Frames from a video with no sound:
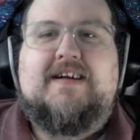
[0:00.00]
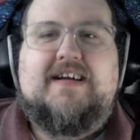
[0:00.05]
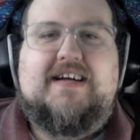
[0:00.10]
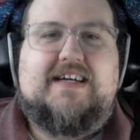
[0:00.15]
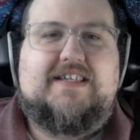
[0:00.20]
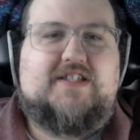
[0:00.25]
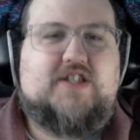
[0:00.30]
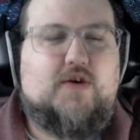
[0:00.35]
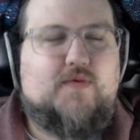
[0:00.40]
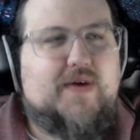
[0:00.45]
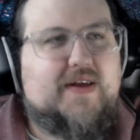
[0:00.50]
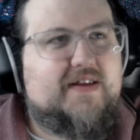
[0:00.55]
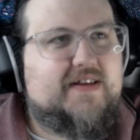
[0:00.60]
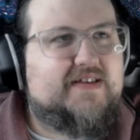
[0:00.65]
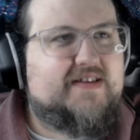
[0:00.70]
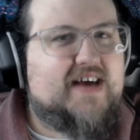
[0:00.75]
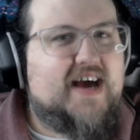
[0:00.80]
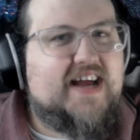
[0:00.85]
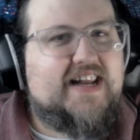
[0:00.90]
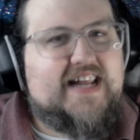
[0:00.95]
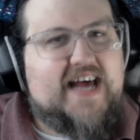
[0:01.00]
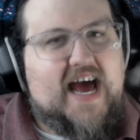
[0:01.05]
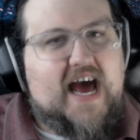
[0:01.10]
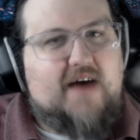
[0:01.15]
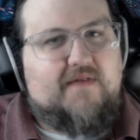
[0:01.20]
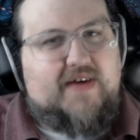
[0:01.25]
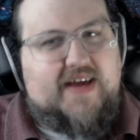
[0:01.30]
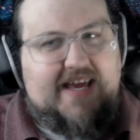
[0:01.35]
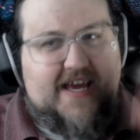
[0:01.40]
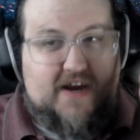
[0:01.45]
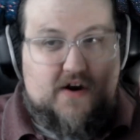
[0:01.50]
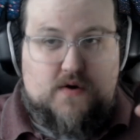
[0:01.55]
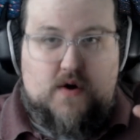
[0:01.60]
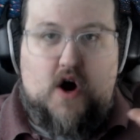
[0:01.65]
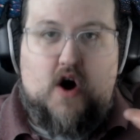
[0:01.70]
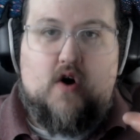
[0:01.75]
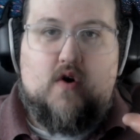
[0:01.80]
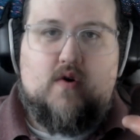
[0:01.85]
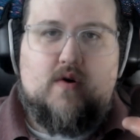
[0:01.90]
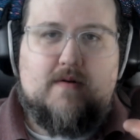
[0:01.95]
And so we decided to have a
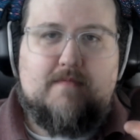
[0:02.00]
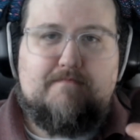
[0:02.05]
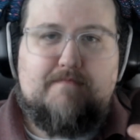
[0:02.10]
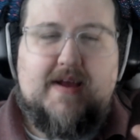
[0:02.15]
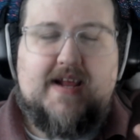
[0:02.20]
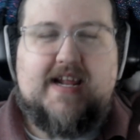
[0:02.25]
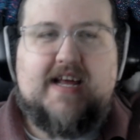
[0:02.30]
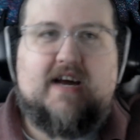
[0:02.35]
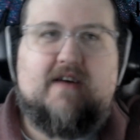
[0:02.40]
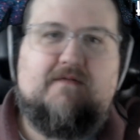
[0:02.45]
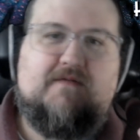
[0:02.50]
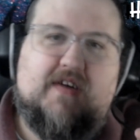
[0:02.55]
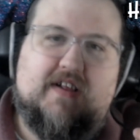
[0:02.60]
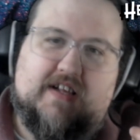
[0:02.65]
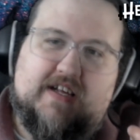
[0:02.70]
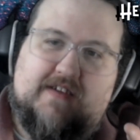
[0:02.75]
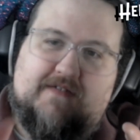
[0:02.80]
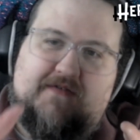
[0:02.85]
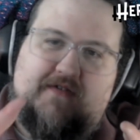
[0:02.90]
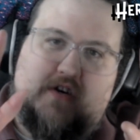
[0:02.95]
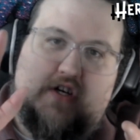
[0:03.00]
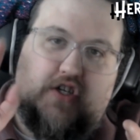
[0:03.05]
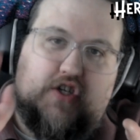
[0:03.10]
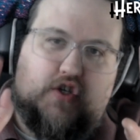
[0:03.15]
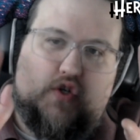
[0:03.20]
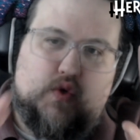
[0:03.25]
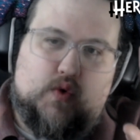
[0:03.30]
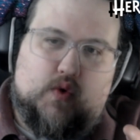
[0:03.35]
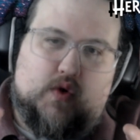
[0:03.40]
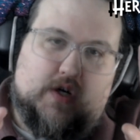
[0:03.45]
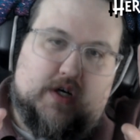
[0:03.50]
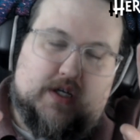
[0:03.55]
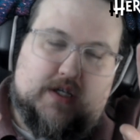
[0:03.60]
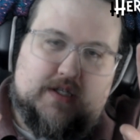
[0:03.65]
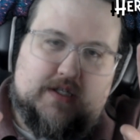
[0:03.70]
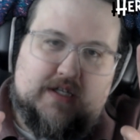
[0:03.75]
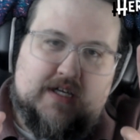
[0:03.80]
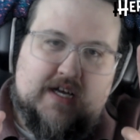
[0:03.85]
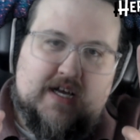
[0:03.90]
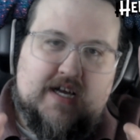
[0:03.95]
hero meeting a villain for a duel.
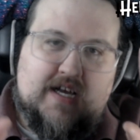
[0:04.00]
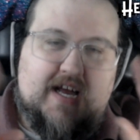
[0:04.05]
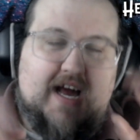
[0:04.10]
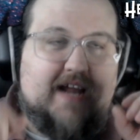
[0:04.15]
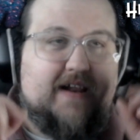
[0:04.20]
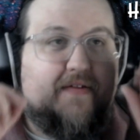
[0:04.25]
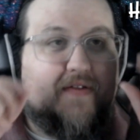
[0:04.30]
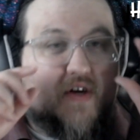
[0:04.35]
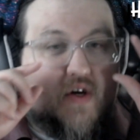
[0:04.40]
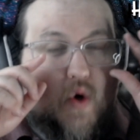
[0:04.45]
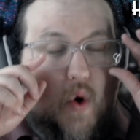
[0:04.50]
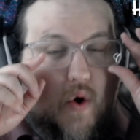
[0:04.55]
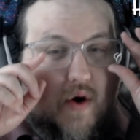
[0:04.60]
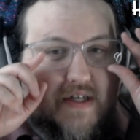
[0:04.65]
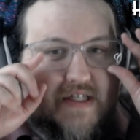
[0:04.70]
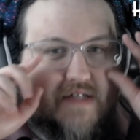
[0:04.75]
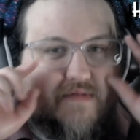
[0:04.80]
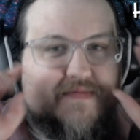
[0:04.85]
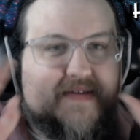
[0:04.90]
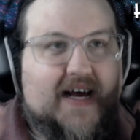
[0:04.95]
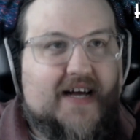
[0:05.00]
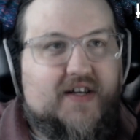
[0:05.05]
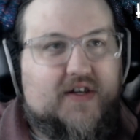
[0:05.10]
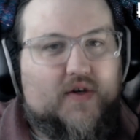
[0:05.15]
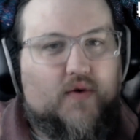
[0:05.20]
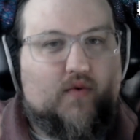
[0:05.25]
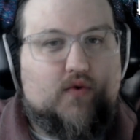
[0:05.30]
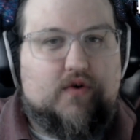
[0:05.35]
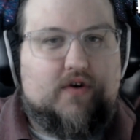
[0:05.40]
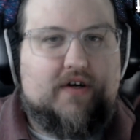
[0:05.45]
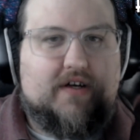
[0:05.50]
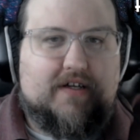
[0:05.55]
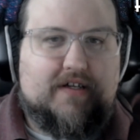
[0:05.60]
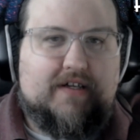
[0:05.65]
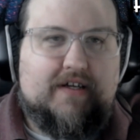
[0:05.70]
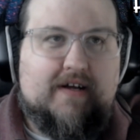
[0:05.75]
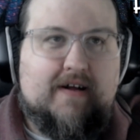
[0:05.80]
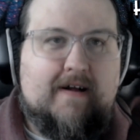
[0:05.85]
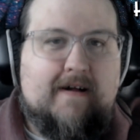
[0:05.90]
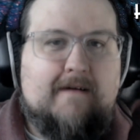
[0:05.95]
And in the course of that
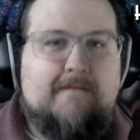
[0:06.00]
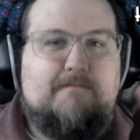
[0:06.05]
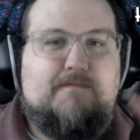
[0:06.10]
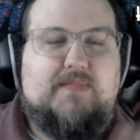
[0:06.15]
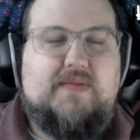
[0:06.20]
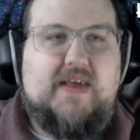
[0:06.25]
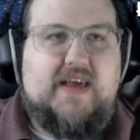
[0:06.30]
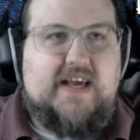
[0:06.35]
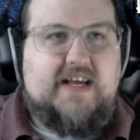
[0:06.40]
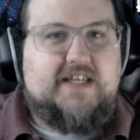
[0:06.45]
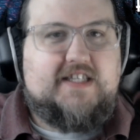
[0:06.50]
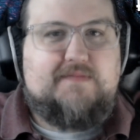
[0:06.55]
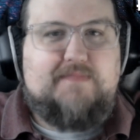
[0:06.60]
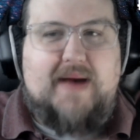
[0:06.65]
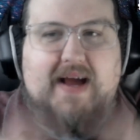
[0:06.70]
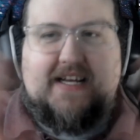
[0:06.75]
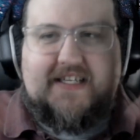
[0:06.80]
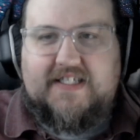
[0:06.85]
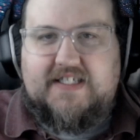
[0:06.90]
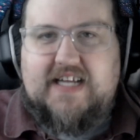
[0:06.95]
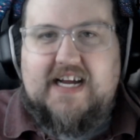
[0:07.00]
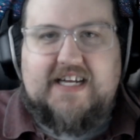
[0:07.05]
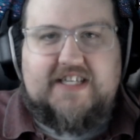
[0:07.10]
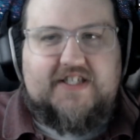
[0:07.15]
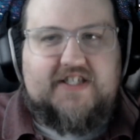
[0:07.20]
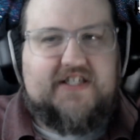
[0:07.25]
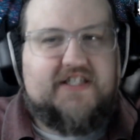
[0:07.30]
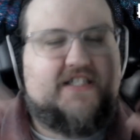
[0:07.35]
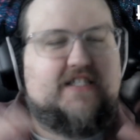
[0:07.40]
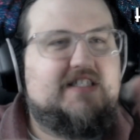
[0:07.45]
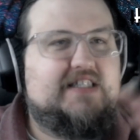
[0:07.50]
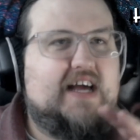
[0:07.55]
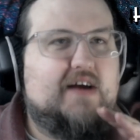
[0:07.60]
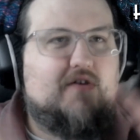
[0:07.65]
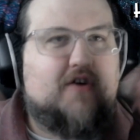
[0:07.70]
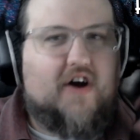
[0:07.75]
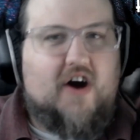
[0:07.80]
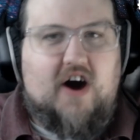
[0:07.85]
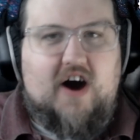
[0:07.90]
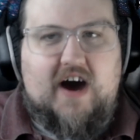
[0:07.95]
duel, the space station they
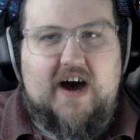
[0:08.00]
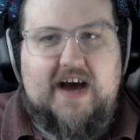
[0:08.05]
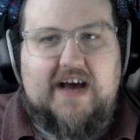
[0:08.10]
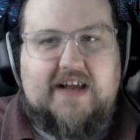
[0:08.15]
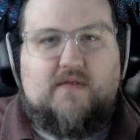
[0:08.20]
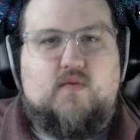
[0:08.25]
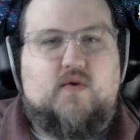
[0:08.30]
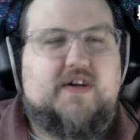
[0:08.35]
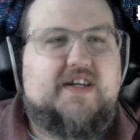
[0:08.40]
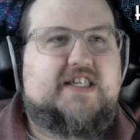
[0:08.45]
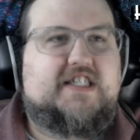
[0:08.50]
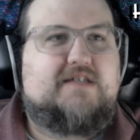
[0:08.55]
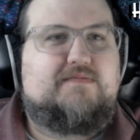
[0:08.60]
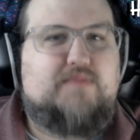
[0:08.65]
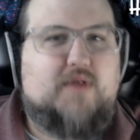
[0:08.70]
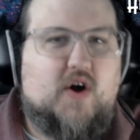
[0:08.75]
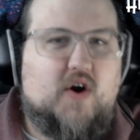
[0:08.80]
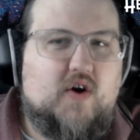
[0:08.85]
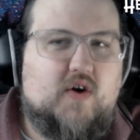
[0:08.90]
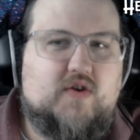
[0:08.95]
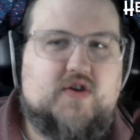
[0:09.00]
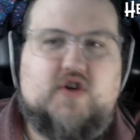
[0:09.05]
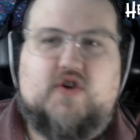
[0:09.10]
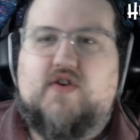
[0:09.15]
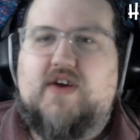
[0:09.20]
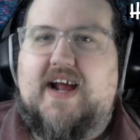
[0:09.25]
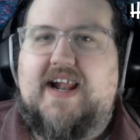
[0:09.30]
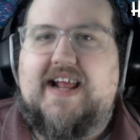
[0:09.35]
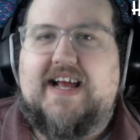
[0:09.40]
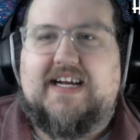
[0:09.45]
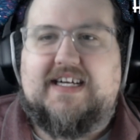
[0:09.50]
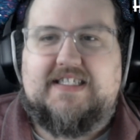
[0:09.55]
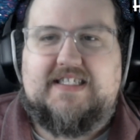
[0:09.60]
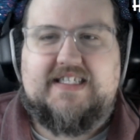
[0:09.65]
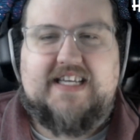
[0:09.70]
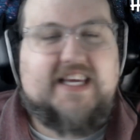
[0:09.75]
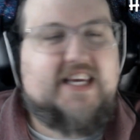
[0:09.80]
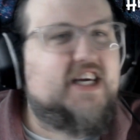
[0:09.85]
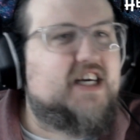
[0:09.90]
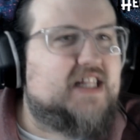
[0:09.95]
were on would explode, creating a
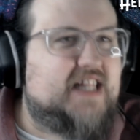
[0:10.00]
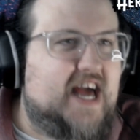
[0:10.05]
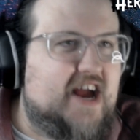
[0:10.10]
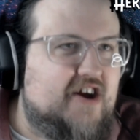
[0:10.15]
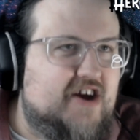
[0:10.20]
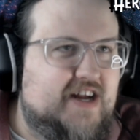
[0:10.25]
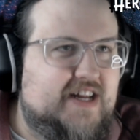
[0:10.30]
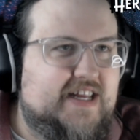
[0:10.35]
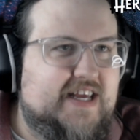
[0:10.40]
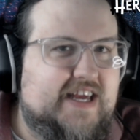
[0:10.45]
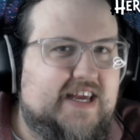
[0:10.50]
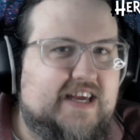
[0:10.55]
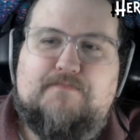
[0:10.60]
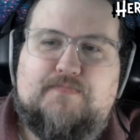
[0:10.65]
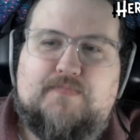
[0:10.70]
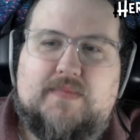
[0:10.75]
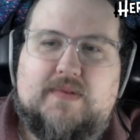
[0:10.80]
singularity,